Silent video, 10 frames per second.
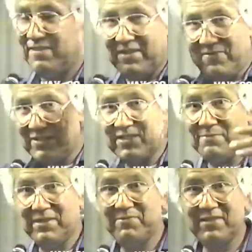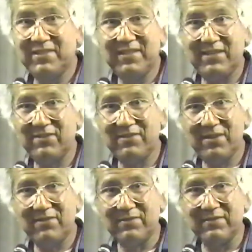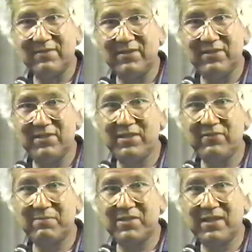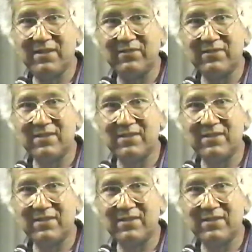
Even subliminally, they don't know. They deceive themselves.